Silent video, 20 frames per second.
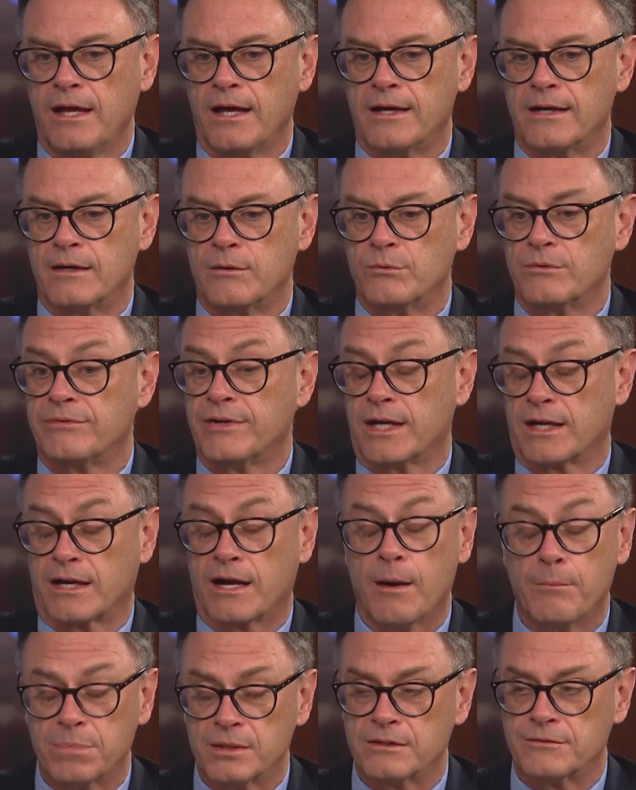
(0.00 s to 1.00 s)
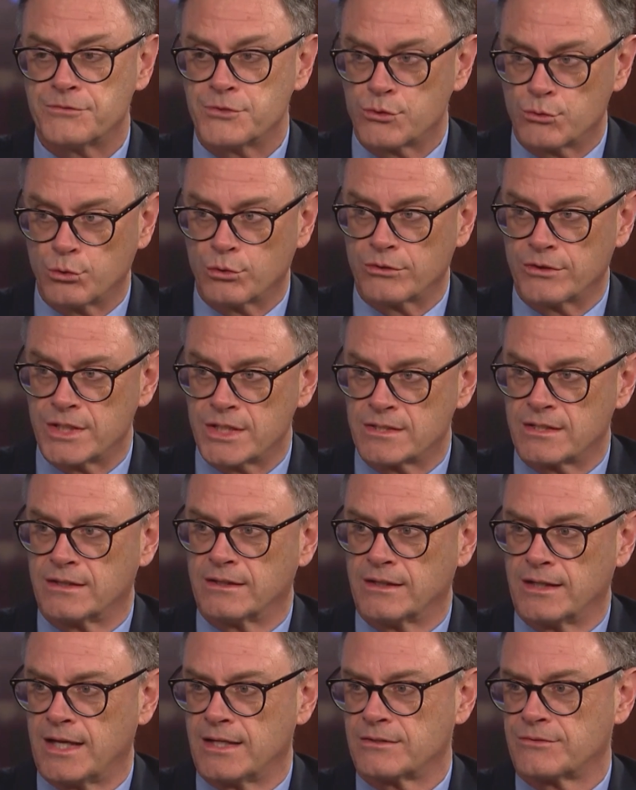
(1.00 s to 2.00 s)
And we've had a couple of stories in
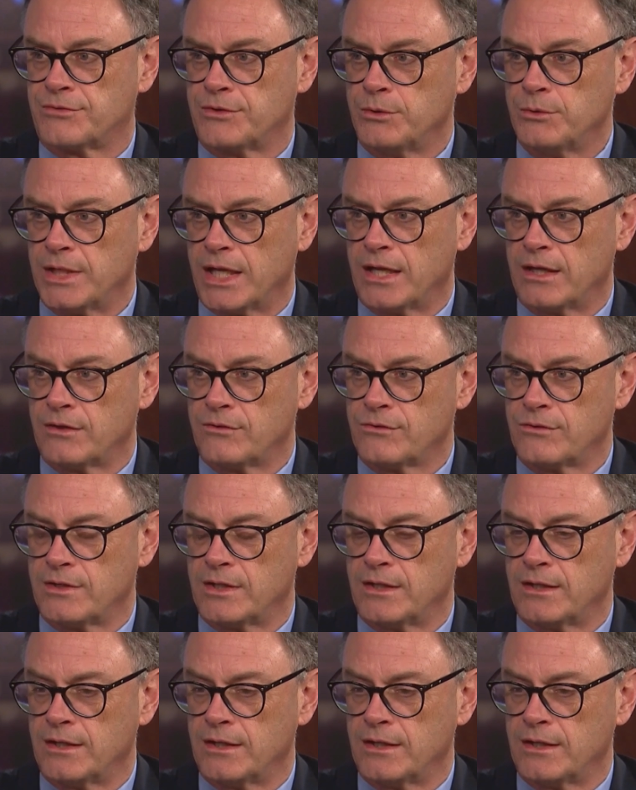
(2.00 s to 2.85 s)
the last few days, the,